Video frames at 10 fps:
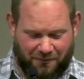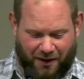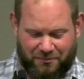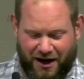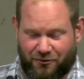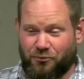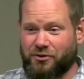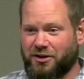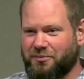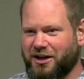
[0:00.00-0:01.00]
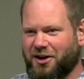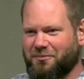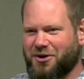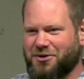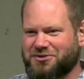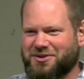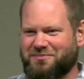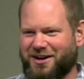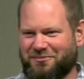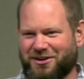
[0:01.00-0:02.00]
I'm not real big on poetry,
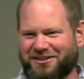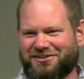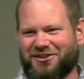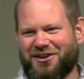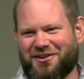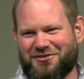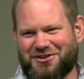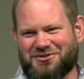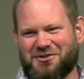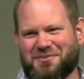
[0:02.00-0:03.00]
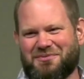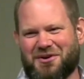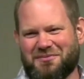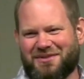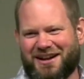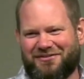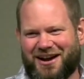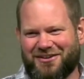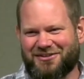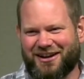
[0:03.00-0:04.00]
but I'm going to start off with a short poem that I
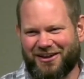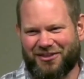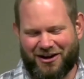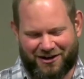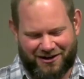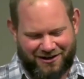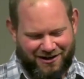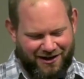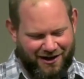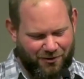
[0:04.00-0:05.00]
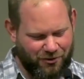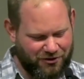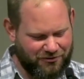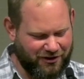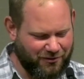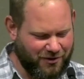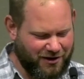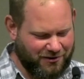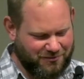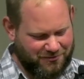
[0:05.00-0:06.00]
found that I thought uh, worked really
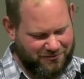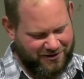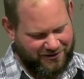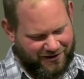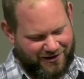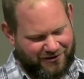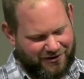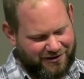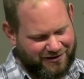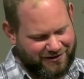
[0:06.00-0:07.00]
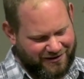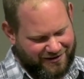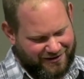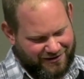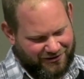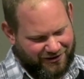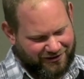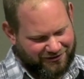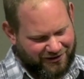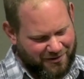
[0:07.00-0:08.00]
well with uh, the, the
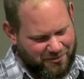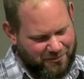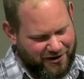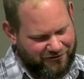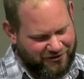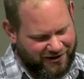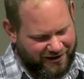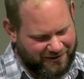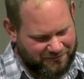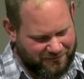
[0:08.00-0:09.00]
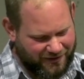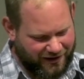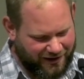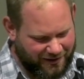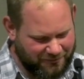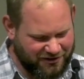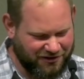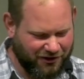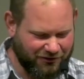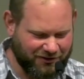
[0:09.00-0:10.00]
lesson that I prepared for today. Um, it's
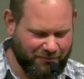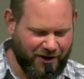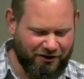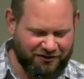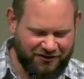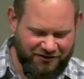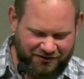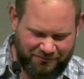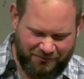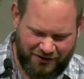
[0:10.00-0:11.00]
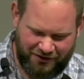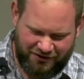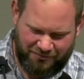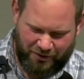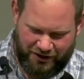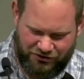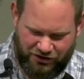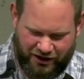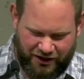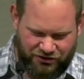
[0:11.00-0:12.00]
called Comparisons. It's by
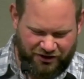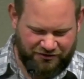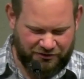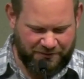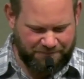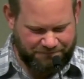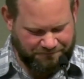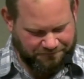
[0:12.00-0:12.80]
G.K. Chesterton.